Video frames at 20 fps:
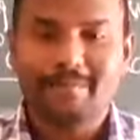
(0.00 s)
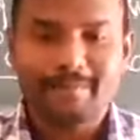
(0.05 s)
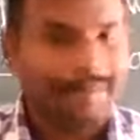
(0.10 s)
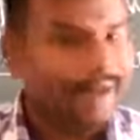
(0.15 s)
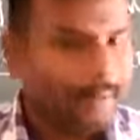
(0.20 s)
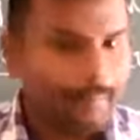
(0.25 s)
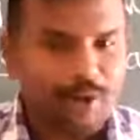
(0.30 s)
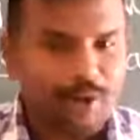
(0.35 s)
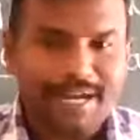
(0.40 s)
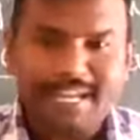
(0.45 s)

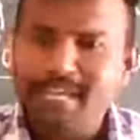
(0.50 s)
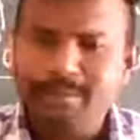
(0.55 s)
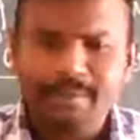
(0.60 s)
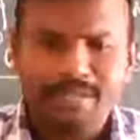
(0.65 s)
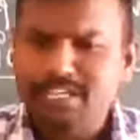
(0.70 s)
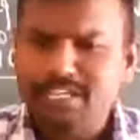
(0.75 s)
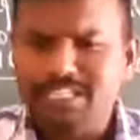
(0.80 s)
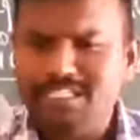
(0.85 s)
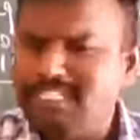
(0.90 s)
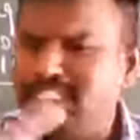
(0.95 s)
My body
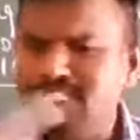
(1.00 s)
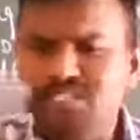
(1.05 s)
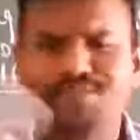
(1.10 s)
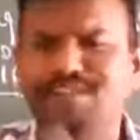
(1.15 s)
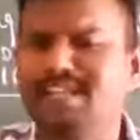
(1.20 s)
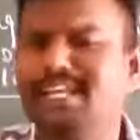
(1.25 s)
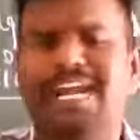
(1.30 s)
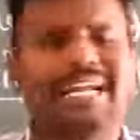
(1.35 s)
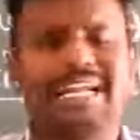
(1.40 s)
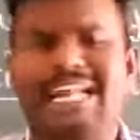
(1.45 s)
immunity system
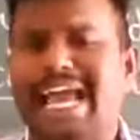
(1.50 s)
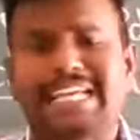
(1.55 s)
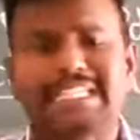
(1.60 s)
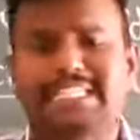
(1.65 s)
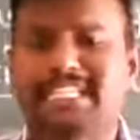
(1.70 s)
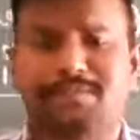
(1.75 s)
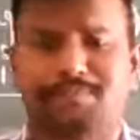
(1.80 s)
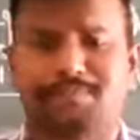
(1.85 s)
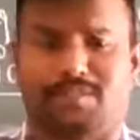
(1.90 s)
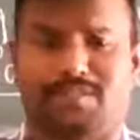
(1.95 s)
will not
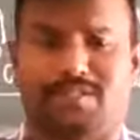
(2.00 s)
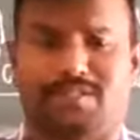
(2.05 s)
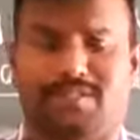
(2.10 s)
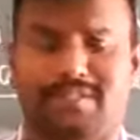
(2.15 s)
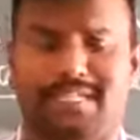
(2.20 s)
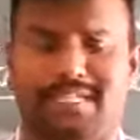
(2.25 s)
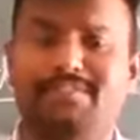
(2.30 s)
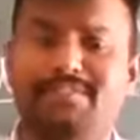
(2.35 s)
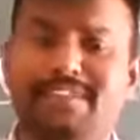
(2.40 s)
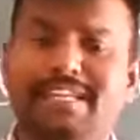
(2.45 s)
accept.
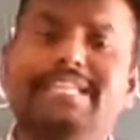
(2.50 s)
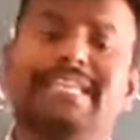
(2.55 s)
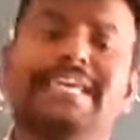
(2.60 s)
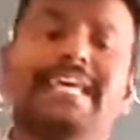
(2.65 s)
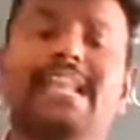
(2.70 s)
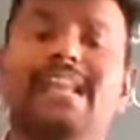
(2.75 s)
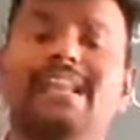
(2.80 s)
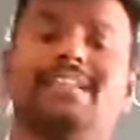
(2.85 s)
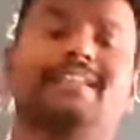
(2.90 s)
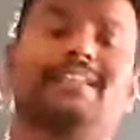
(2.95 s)
It will
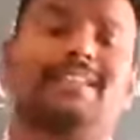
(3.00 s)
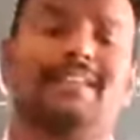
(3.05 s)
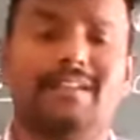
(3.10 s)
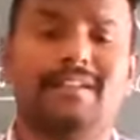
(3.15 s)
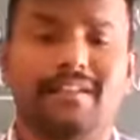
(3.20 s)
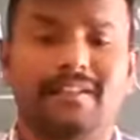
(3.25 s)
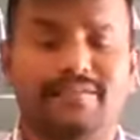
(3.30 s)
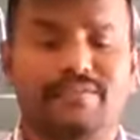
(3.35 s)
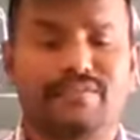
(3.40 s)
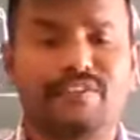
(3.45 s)
kill
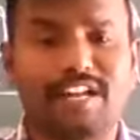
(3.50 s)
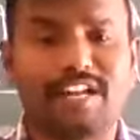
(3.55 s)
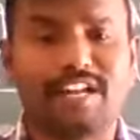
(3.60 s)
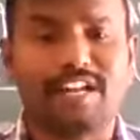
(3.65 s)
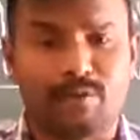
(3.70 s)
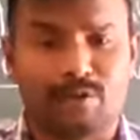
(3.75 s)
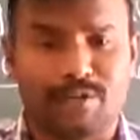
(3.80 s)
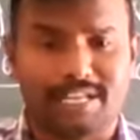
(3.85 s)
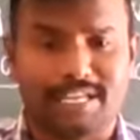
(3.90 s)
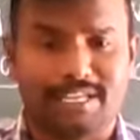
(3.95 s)

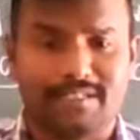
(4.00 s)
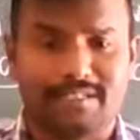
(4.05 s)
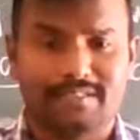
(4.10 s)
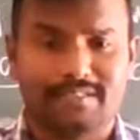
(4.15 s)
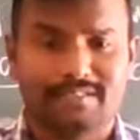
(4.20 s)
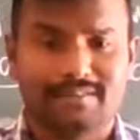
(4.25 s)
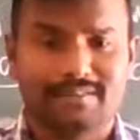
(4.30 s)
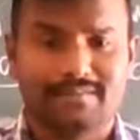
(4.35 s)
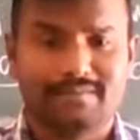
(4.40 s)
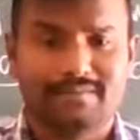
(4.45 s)
foreign body,
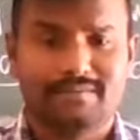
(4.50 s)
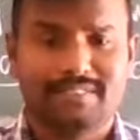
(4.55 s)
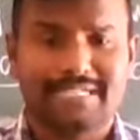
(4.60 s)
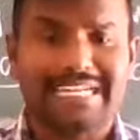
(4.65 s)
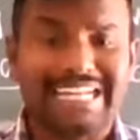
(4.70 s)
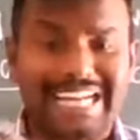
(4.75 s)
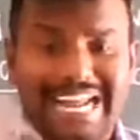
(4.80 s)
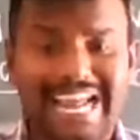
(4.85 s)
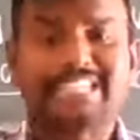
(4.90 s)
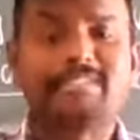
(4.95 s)

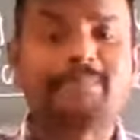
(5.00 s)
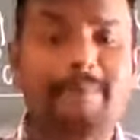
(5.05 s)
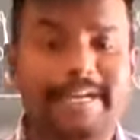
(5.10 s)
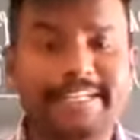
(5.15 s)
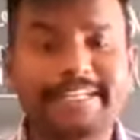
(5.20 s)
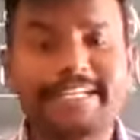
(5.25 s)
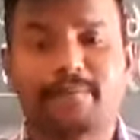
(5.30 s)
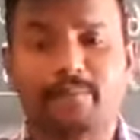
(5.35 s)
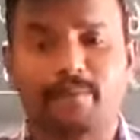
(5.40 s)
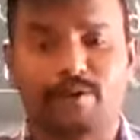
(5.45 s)

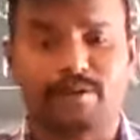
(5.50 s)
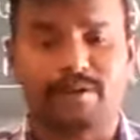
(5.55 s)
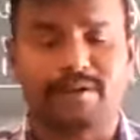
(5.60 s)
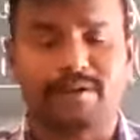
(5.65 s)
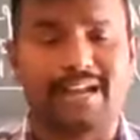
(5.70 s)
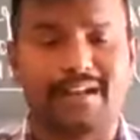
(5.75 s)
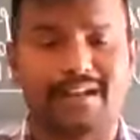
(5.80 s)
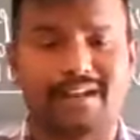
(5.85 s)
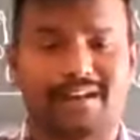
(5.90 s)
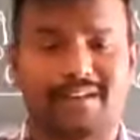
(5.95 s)
transplanted
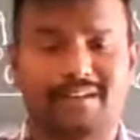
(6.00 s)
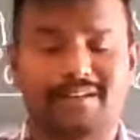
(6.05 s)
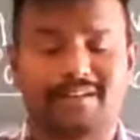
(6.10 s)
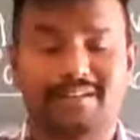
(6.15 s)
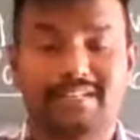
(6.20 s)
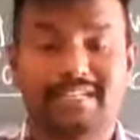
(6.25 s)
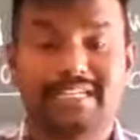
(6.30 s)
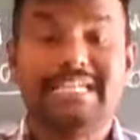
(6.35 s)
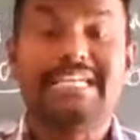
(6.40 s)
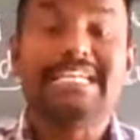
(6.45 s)
organ.
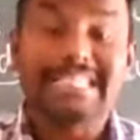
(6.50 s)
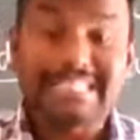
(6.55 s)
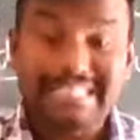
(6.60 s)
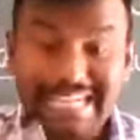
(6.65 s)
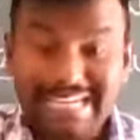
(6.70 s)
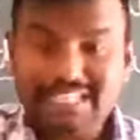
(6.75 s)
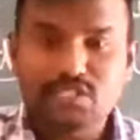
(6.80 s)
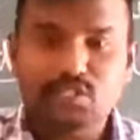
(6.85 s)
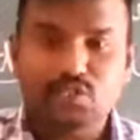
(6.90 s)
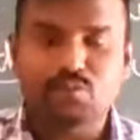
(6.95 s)

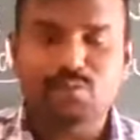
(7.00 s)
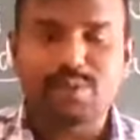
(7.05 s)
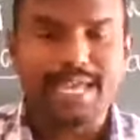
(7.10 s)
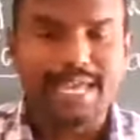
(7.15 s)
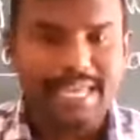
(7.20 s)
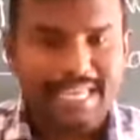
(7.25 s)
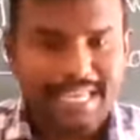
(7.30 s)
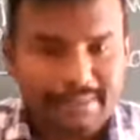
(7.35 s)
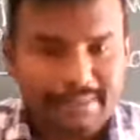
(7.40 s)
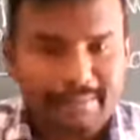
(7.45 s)
That's why
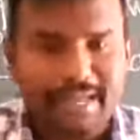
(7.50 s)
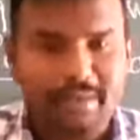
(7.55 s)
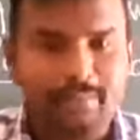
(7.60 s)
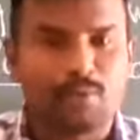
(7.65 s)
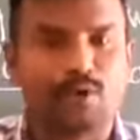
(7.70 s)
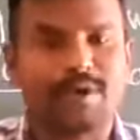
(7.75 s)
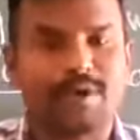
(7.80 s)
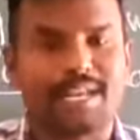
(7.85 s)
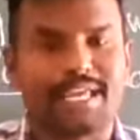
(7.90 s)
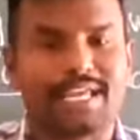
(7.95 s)
in my
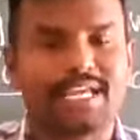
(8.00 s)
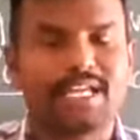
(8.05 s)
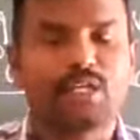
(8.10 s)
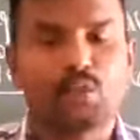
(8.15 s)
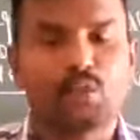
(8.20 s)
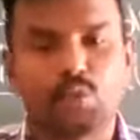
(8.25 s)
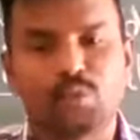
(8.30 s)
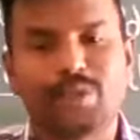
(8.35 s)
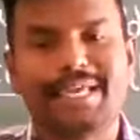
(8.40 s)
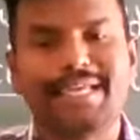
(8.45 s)
body,
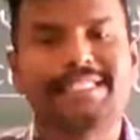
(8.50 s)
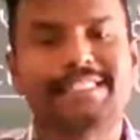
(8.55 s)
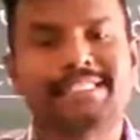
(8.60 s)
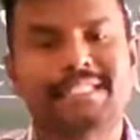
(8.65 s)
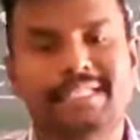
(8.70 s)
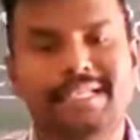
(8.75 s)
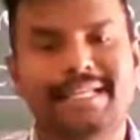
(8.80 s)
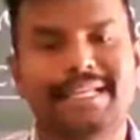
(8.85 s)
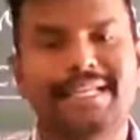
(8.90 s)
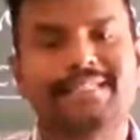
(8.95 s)
2 days,
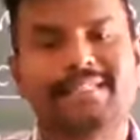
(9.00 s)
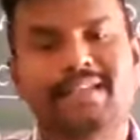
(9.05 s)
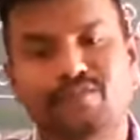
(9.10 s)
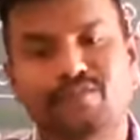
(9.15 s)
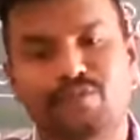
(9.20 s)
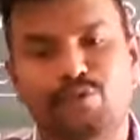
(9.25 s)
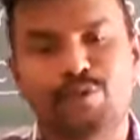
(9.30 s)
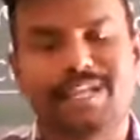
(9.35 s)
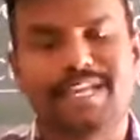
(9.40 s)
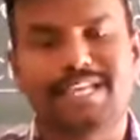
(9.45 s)
3 days,
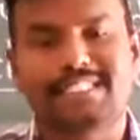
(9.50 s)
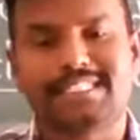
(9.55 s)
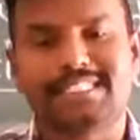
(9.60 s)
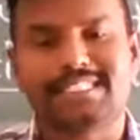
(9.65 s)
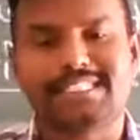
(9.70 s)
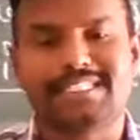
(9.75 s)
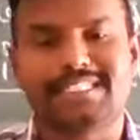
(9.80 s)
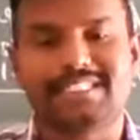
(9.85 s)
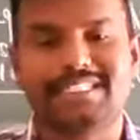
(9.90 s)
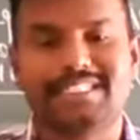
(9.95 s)
or 4 days,
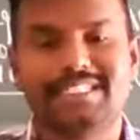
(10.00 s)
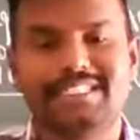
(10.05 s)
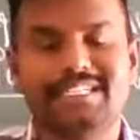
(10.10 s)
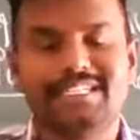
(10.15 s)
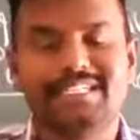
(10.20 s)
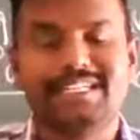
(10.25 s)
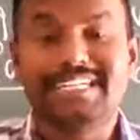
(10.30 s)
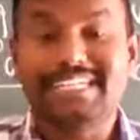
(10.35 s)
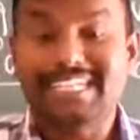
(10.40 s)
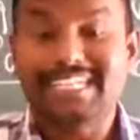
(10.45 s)

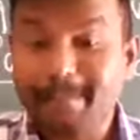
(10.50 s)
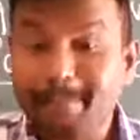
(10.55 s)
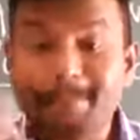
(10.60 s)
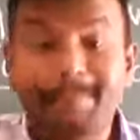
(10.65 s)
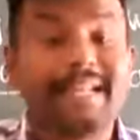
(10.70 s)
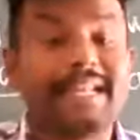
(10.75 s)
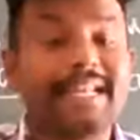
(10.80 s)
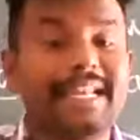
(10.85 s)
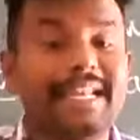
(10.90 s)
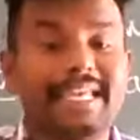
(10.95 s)

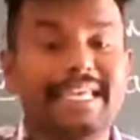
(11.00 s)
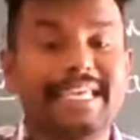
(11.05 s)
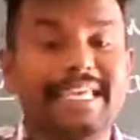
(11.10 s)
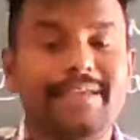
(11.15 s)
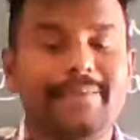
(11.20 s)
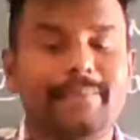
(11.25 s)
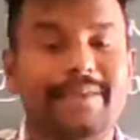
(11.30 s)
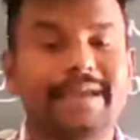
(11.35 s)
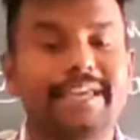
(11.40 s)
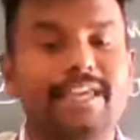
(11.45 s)
temporarily
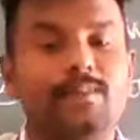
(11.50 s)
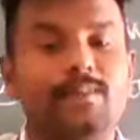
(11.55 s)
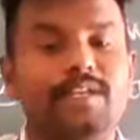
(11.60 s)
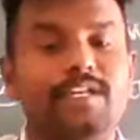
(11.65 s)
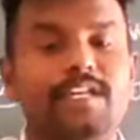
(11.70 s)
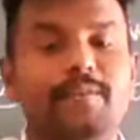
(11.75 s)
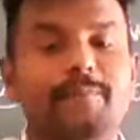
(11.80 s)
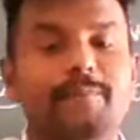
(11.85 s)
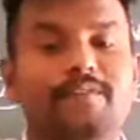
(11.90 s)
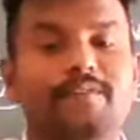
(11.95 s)
my
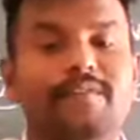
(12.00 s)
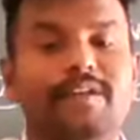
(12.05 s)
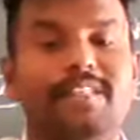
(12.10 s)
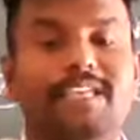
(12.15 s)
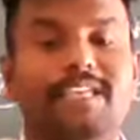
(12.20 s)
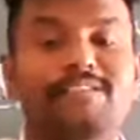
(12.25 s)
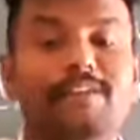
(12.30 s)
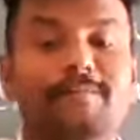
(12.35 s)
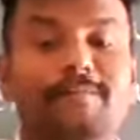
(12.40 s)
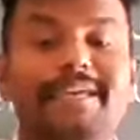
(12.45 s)
immunity power
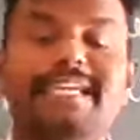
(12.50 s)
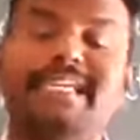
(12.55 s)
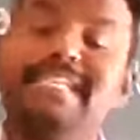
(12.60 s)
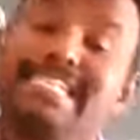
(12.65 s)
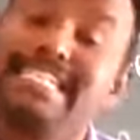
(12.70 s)
they will be